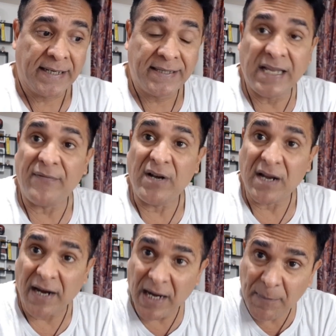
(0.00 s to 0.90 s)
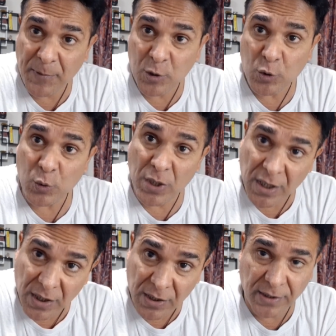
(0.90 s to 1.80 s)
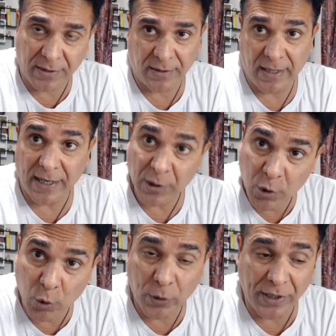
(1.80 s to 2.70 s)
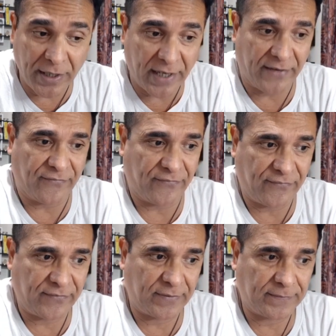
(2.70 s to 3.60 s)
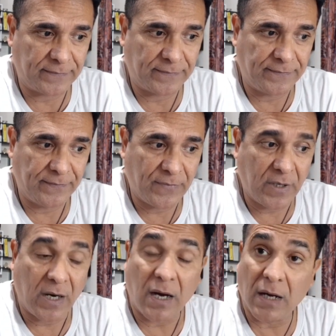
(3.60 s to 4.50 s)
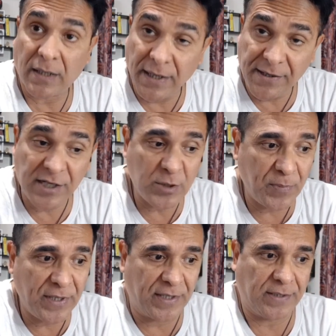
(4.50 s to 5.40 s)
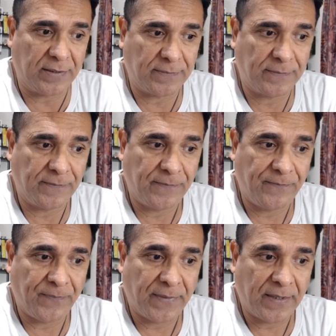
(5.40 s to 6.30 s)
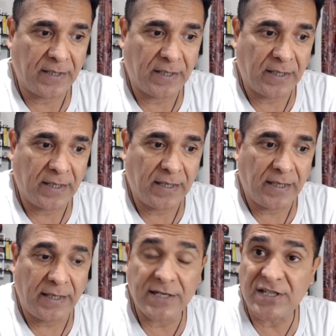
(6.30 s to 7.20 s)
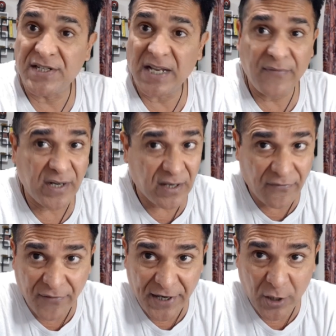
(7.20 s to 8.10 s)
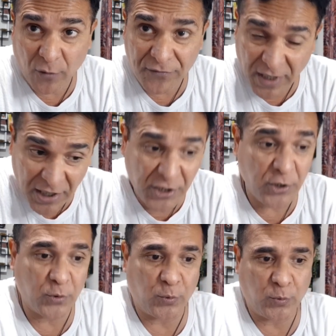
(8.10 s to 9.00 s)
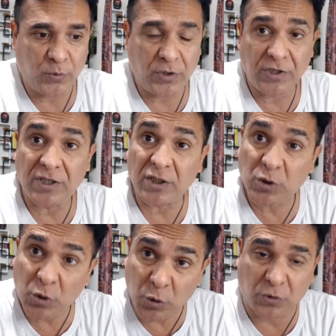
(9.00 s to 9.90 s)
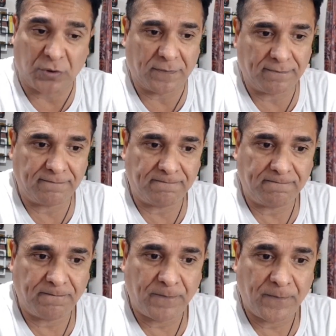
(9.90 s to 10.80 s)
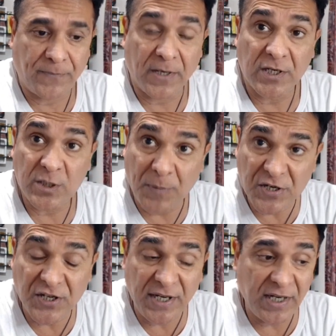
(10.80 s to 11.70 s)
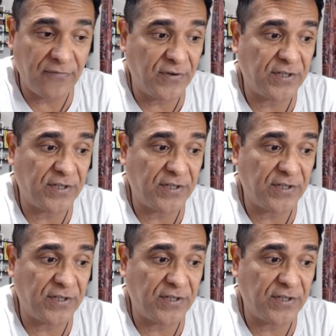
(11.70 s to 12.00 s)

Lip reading: they will help you to learn and grow in life. A kindred spirit is never afraid of telling you the truth, especially if it